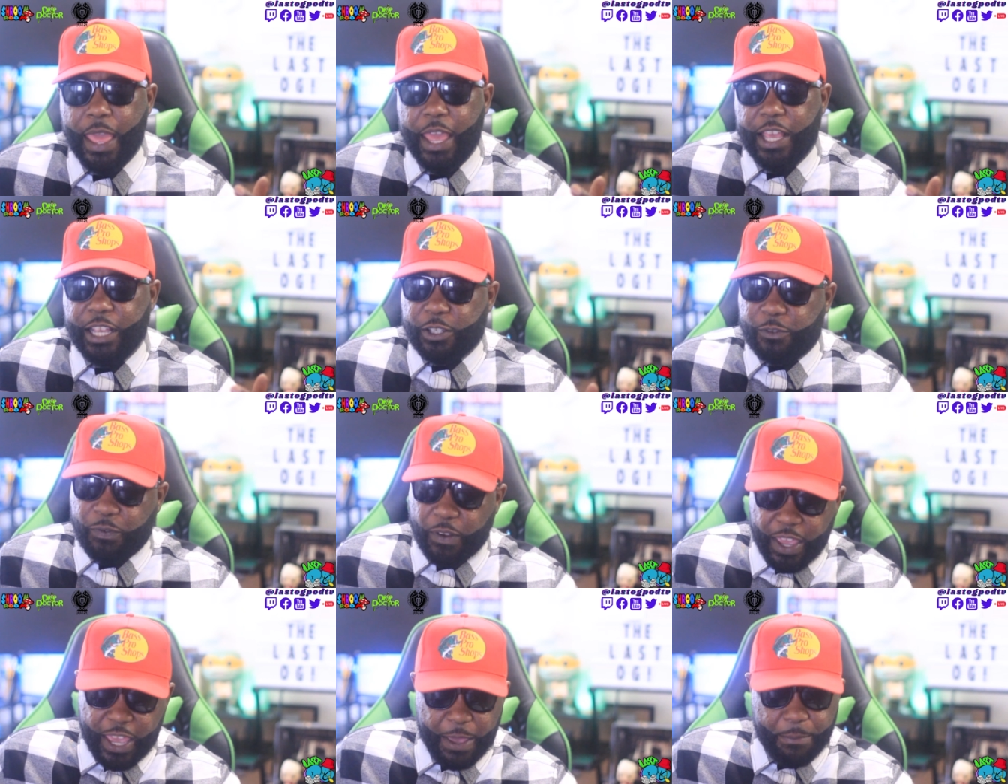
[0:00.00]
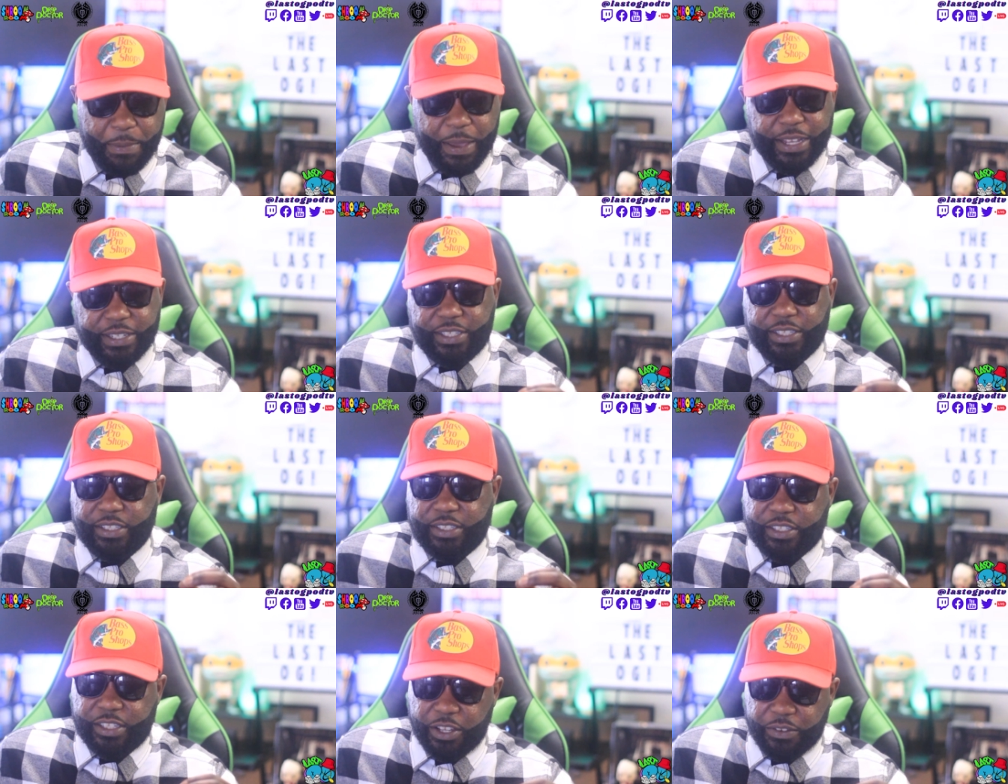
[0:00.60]
His fan base
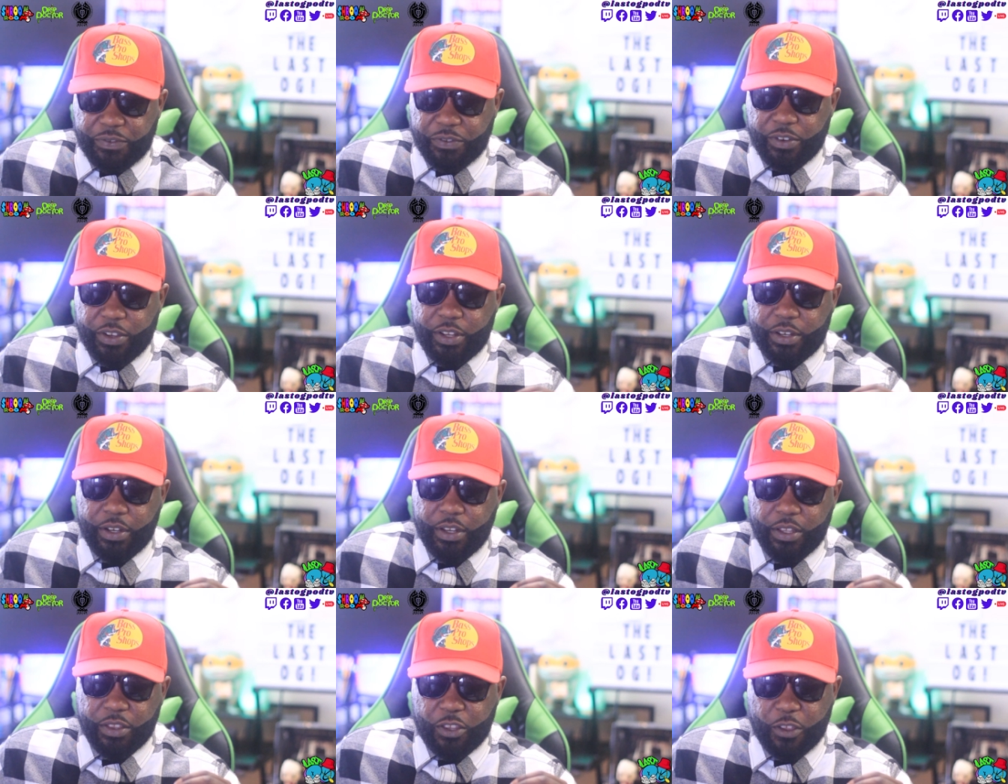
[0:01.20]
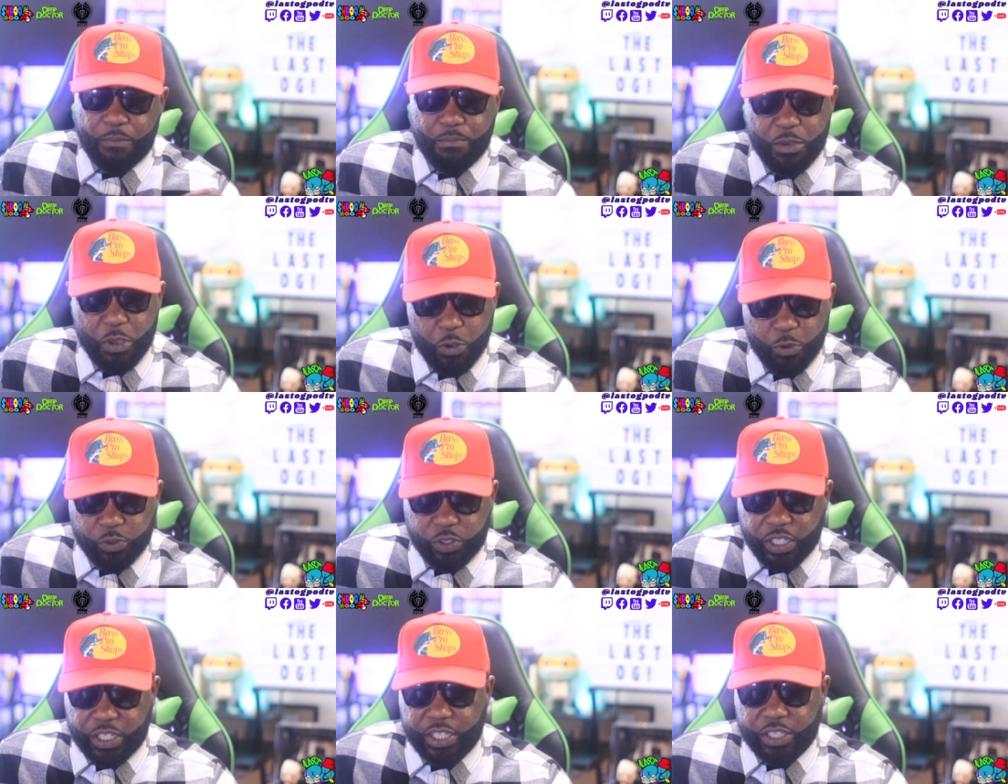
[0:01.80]
is different. The
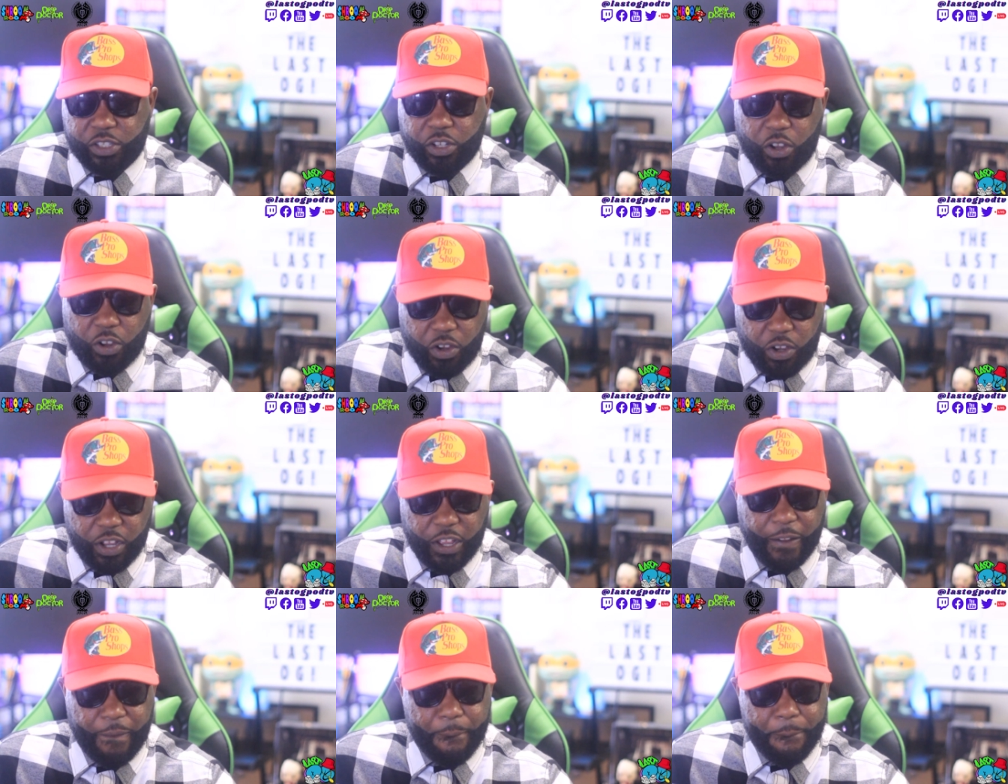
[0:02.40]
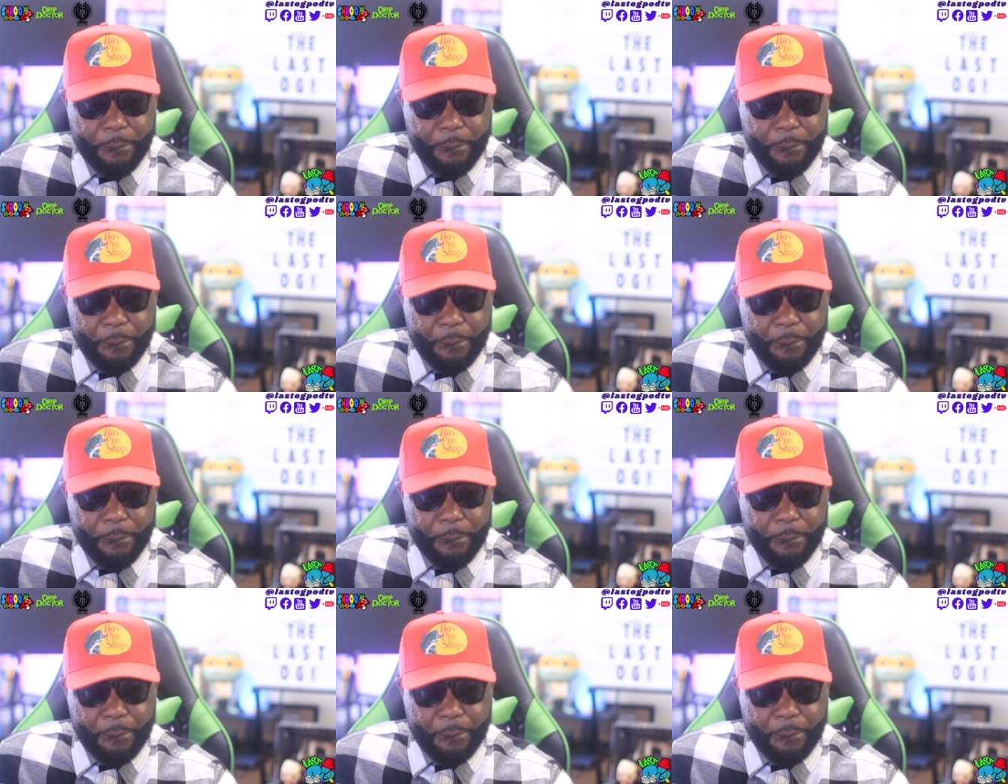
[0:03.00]
music is hard.